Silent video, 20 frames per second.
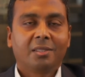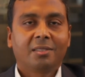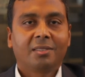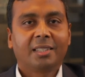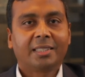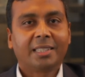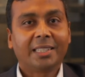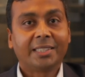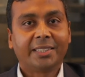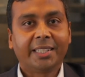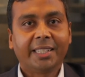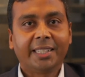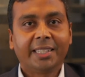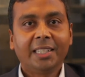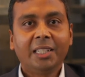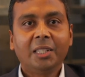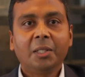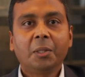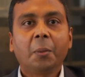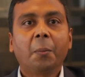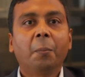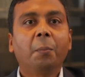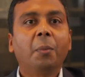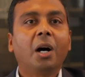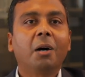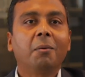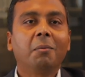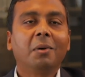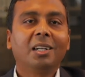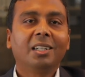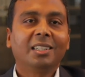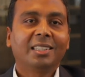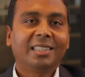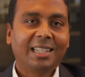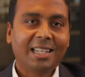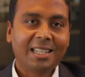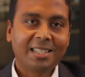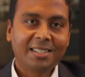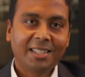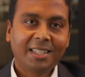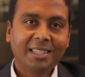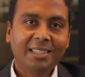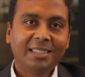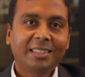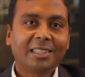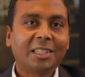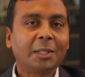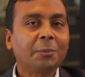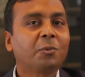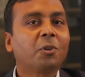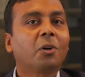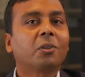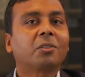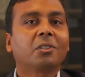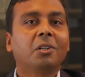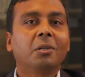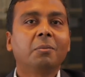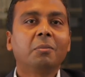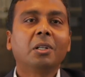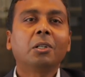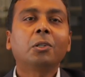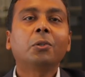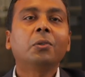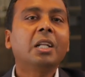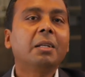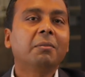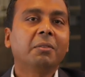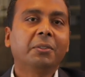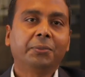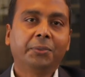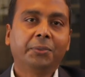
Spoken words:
such as JD, Baba, Tencent, Trip.com, to name a